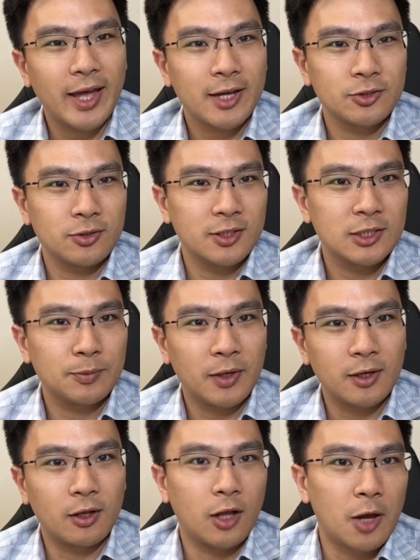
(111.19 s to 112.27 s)
actually
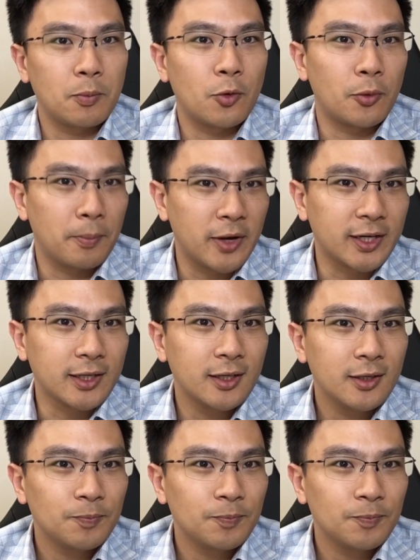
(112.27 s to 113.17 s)
spend a lot more money.